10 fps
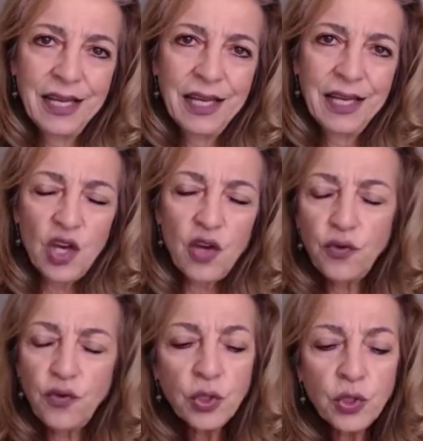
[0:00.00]
if you
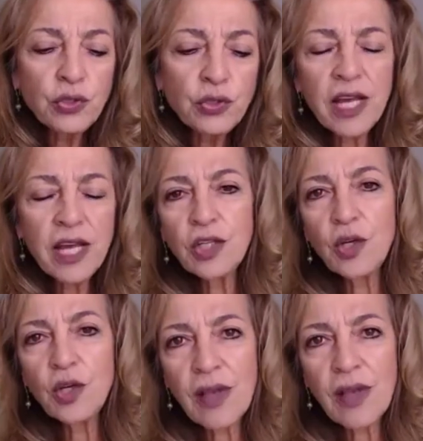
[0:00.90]
were to take your
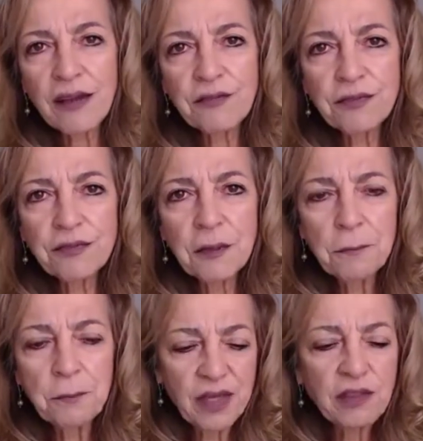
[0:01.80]
life,
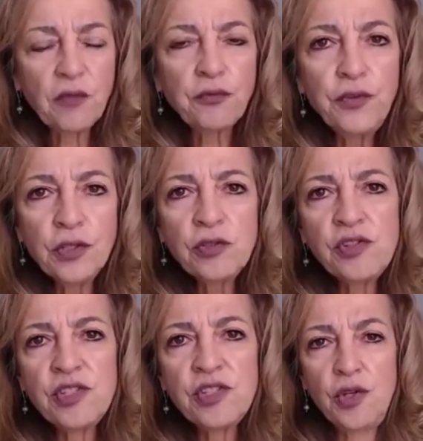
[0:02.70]
the fears
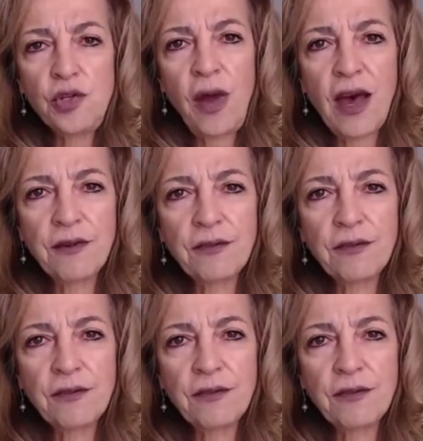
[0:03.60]
that you have,